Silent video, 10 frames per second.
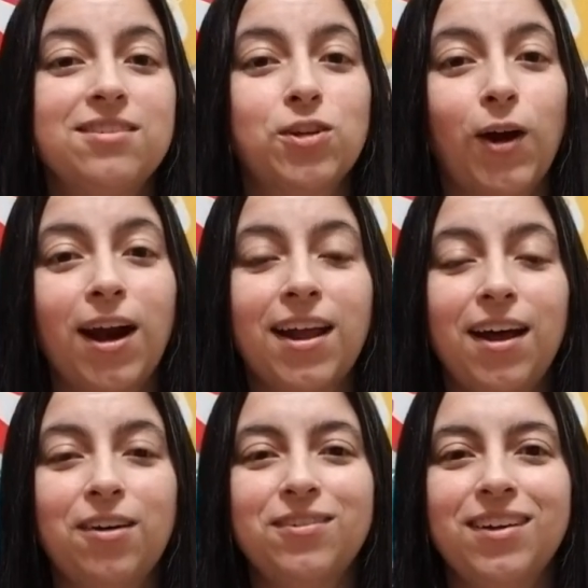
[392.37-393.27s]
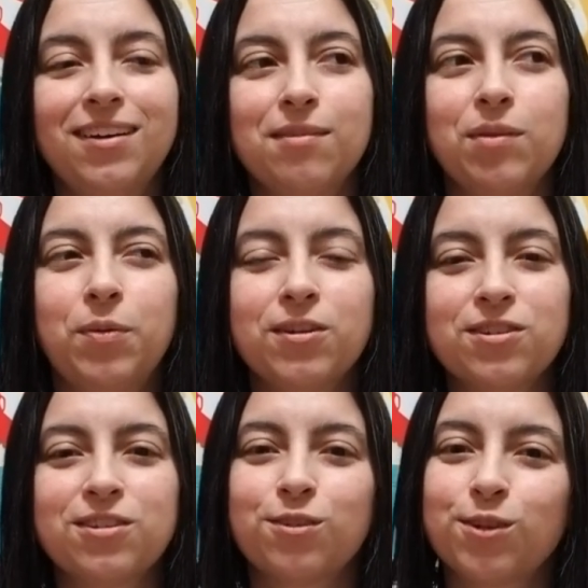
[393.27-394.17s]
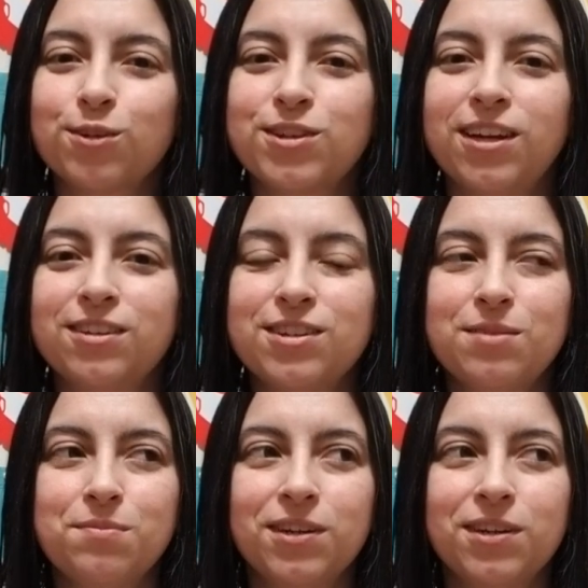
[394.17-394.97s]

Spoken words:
Try it out. The puzzles are a little challenging,